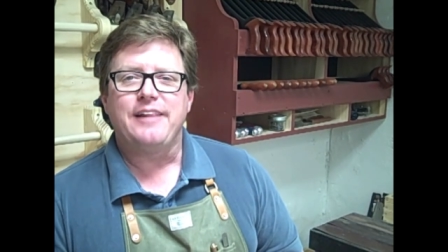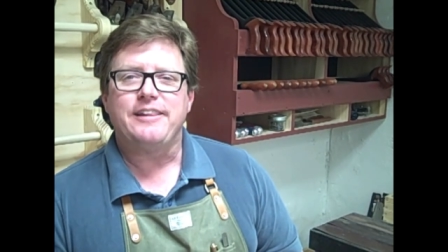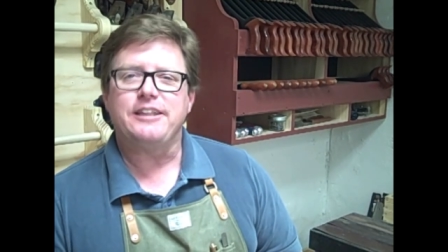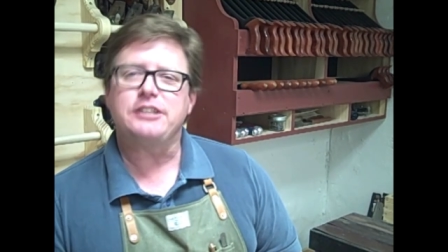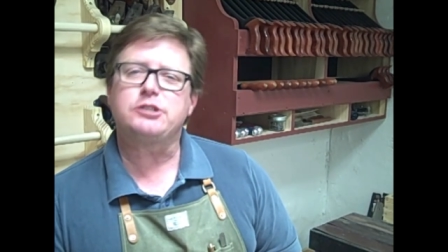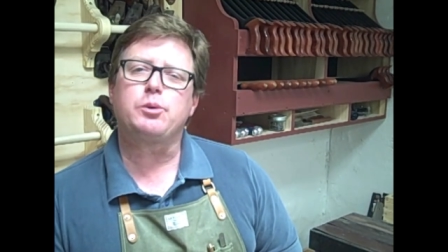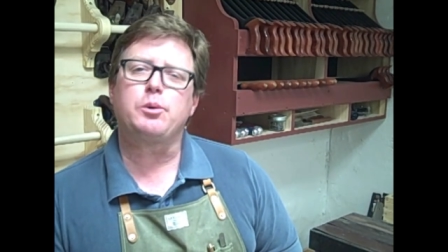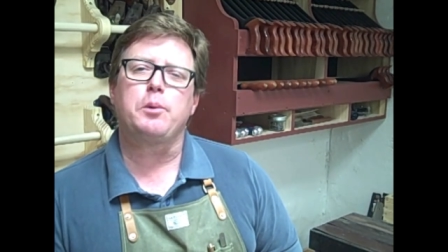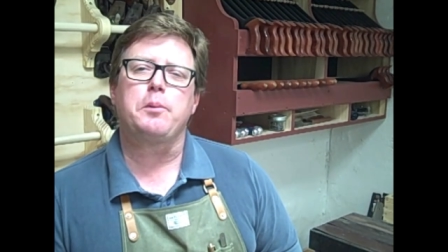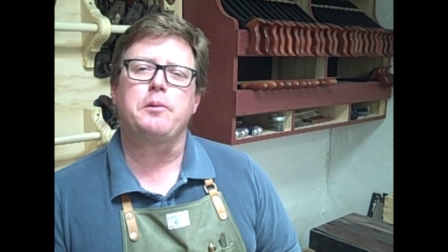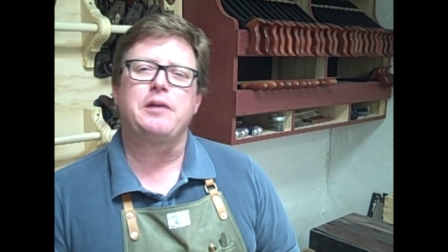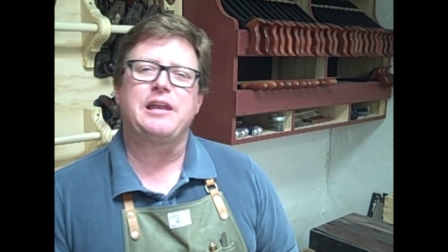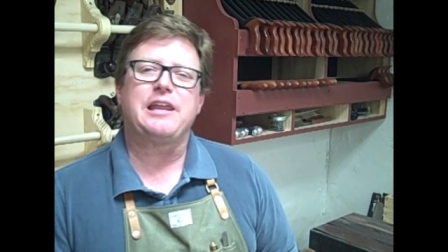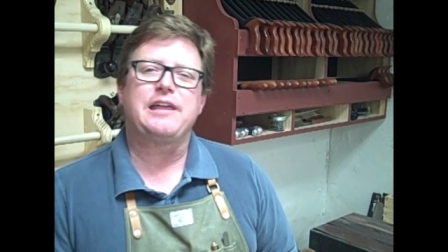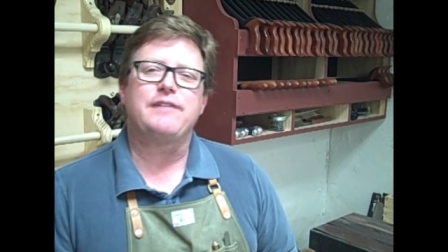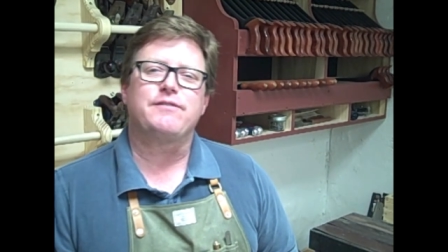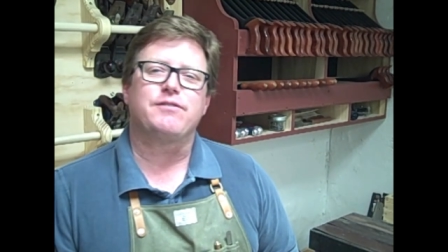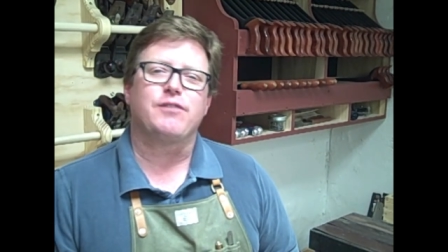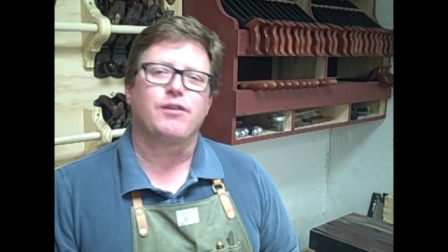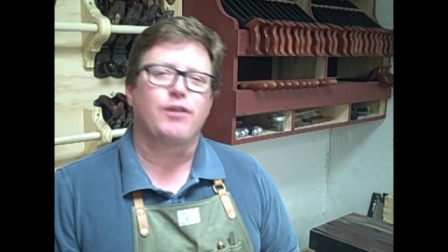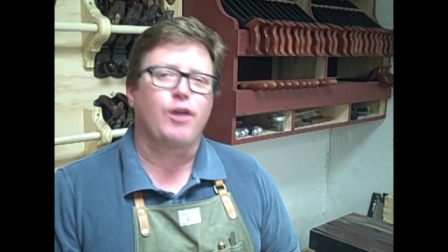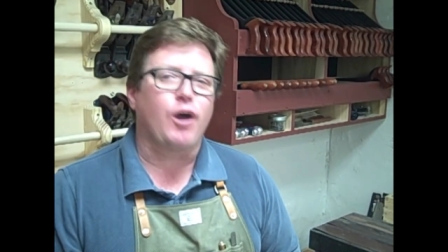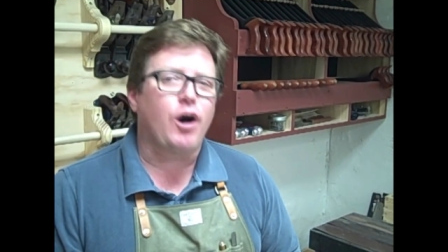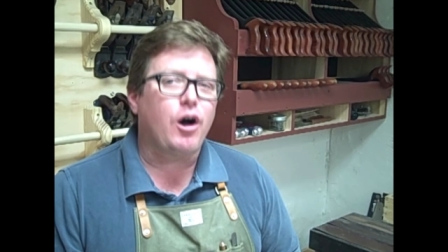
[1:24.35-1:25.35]
This will leave
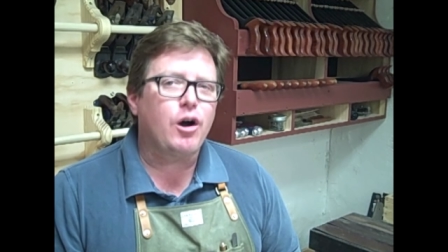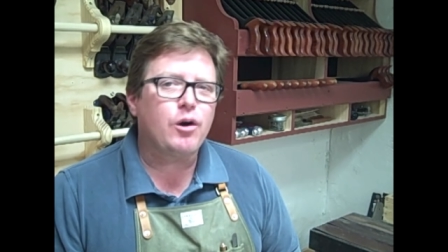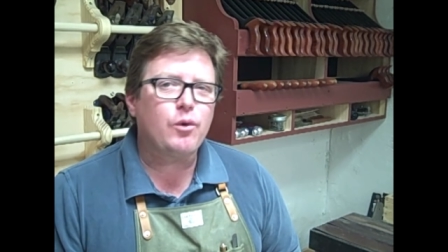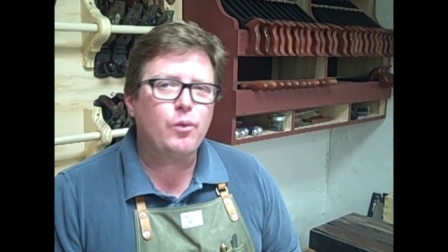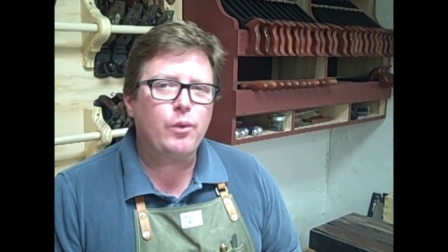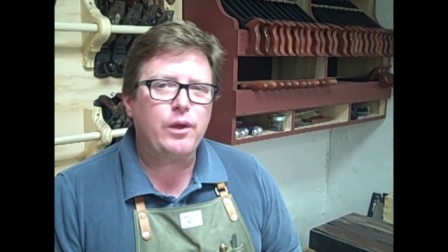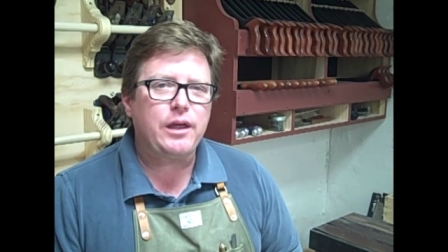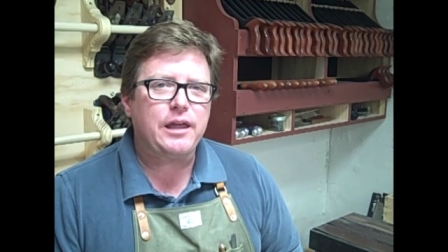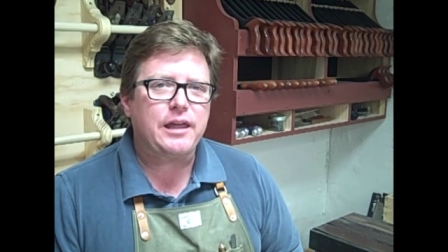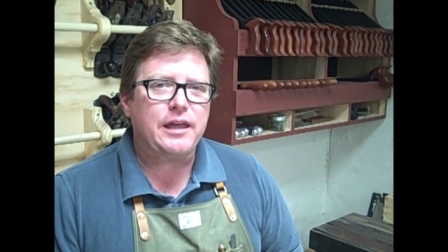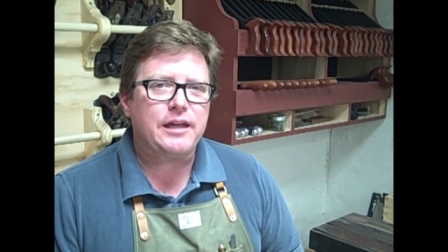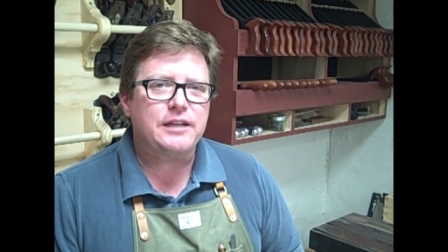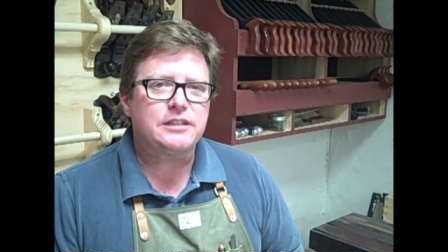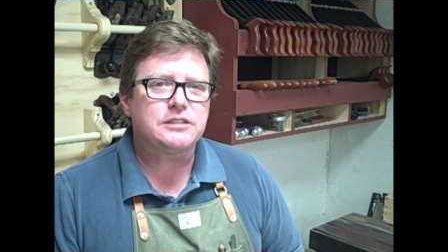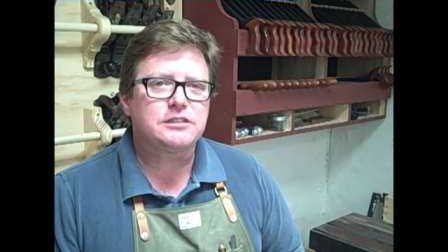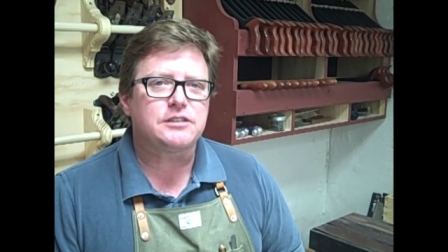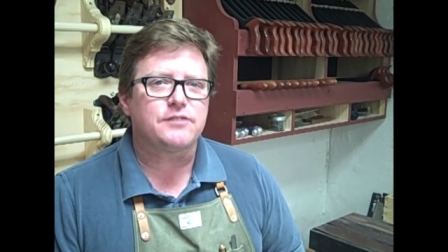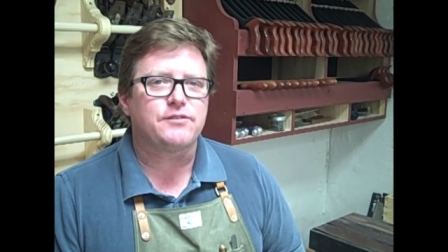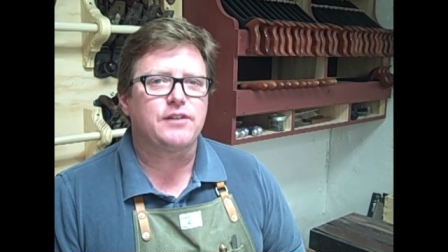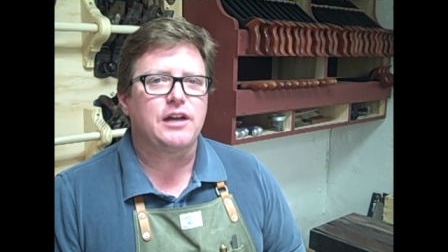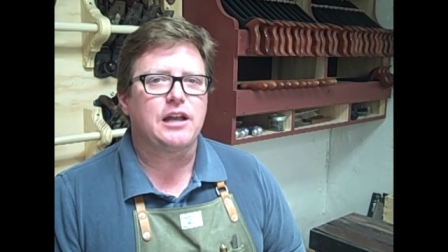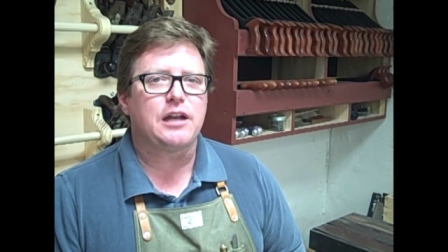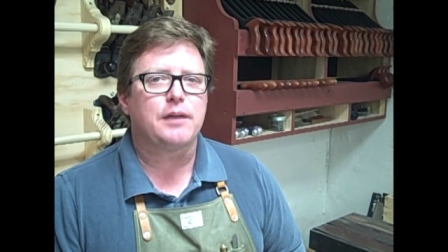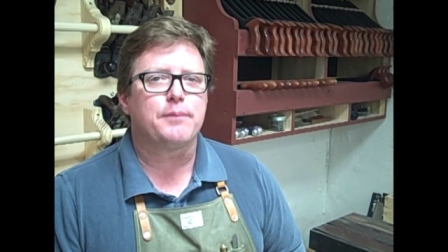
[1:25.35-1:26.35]
long weekends
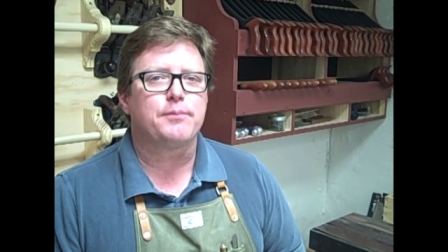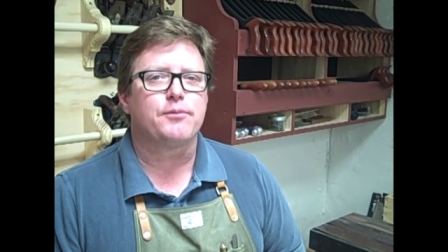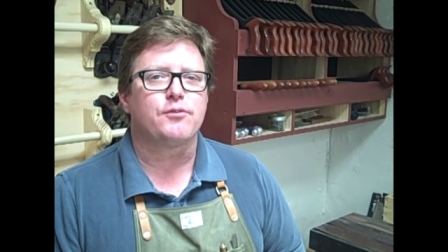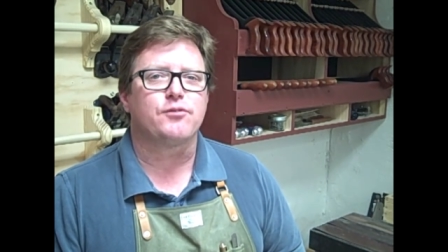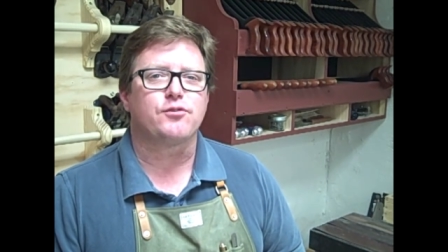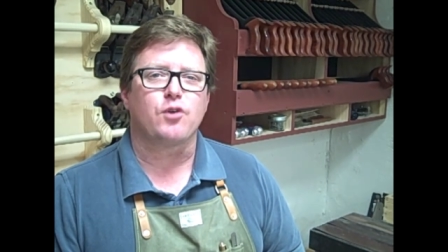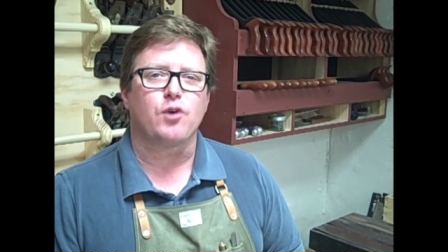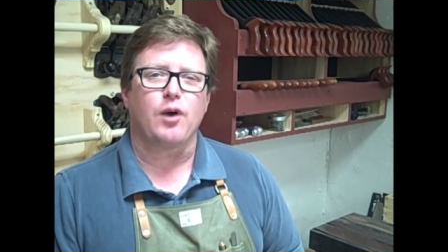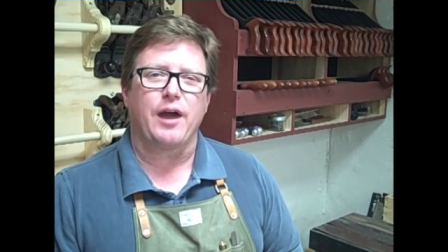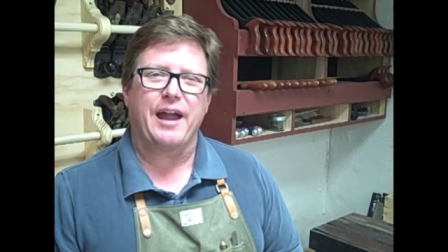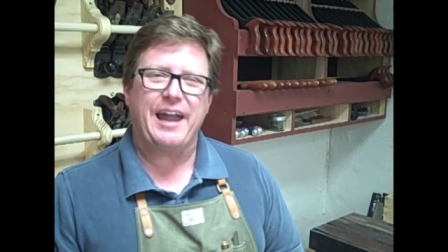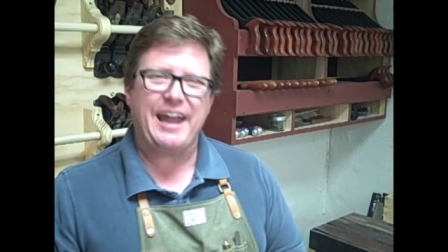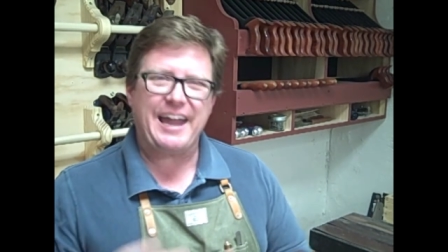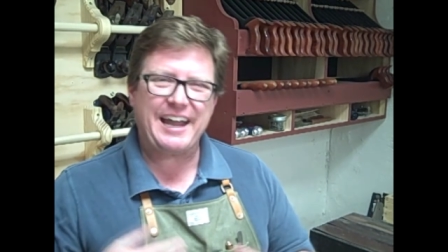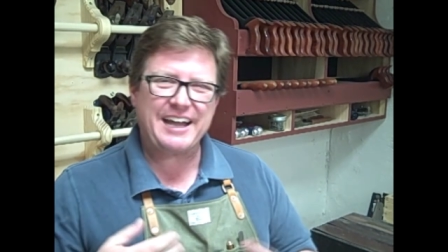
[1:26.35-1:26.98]
available for